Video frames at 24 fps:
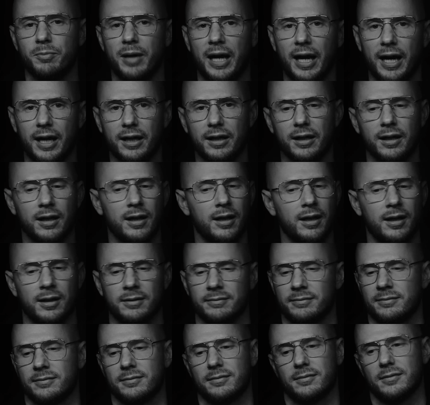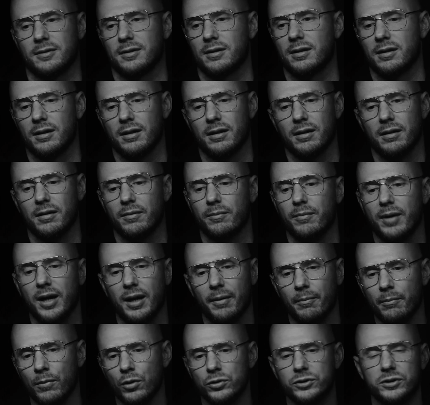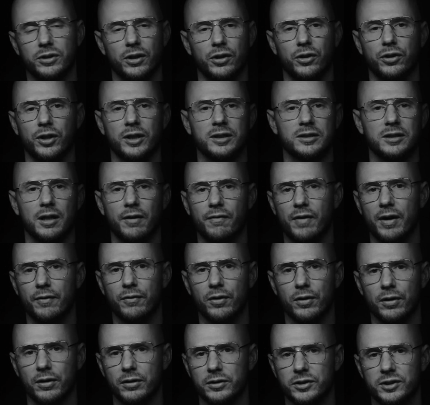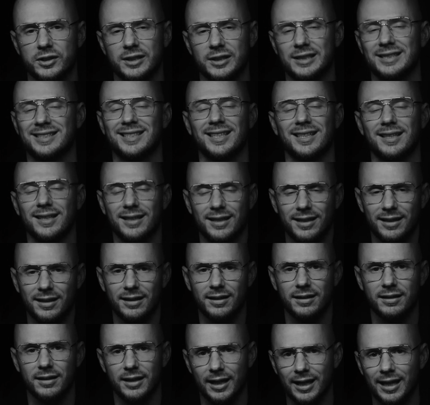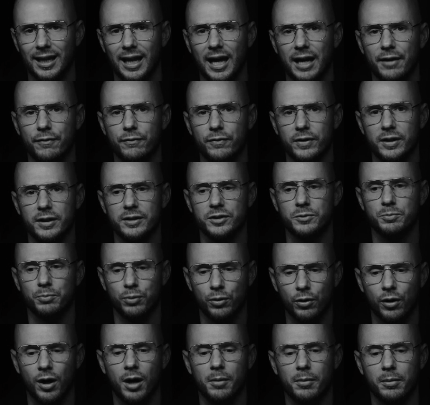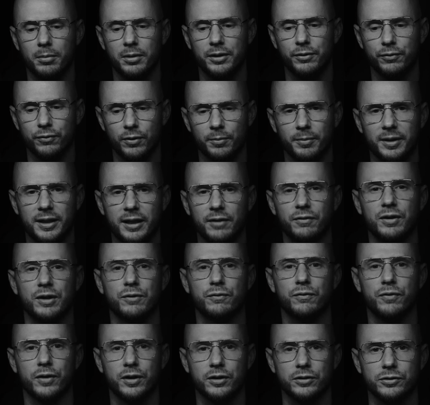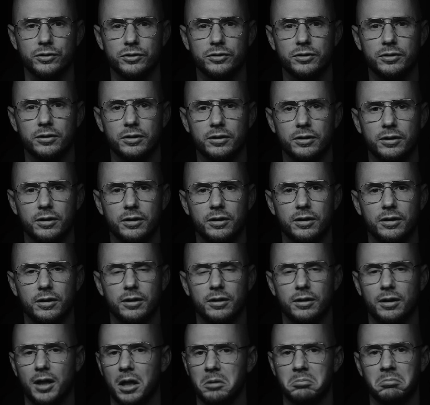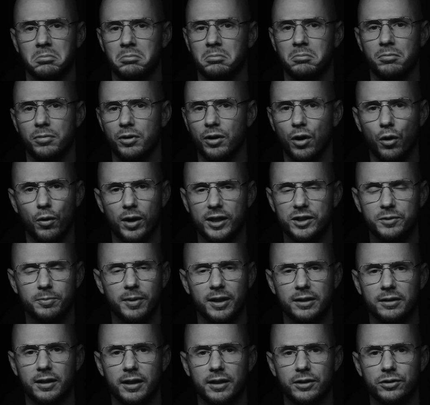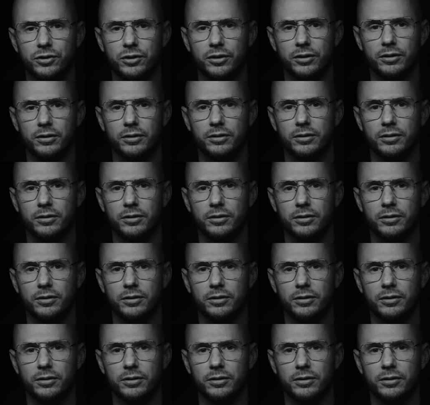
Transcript: back man most of the things i've ever succeeded in in life is probably from giving first no expectation